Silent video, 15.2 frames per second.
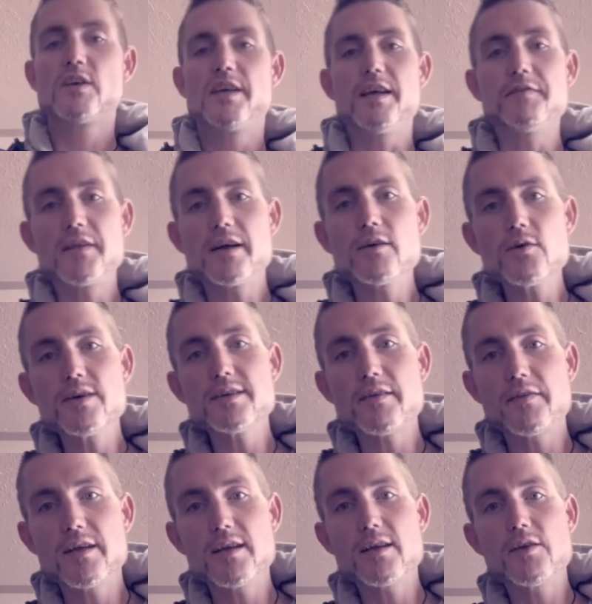If they're going to
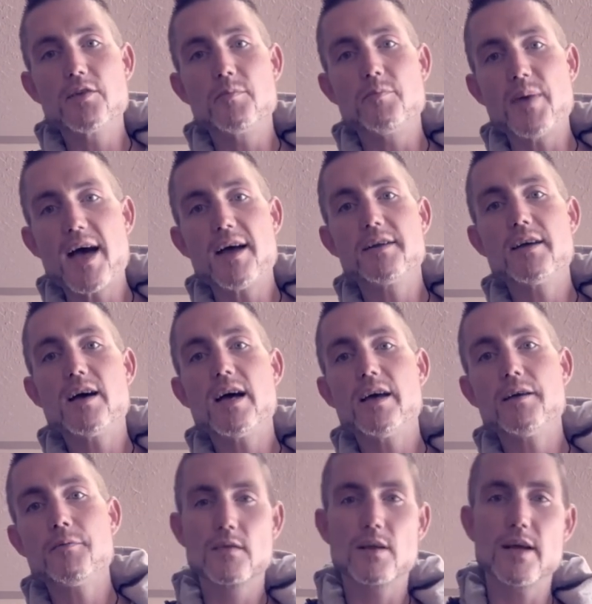think you're the bad
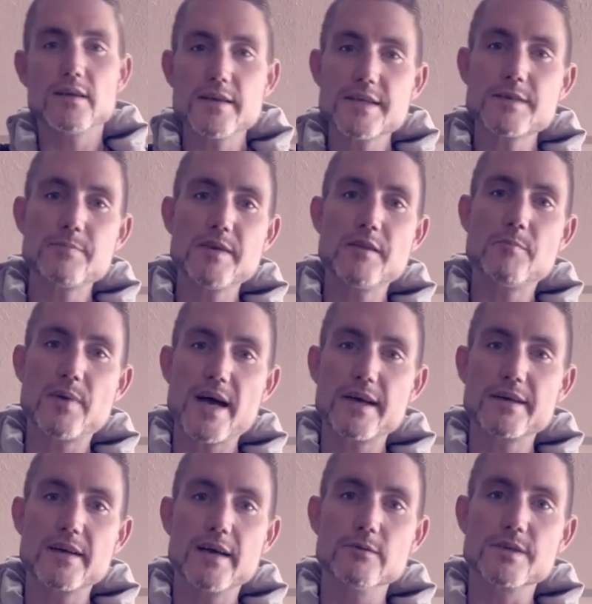guy, at least be the bad
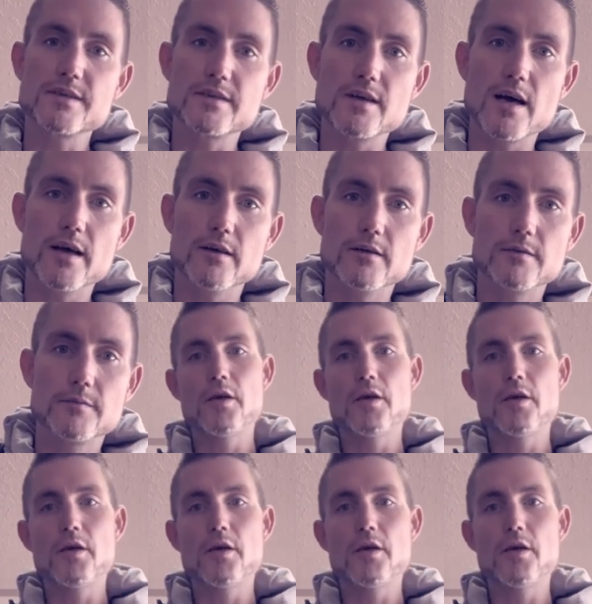guy with style.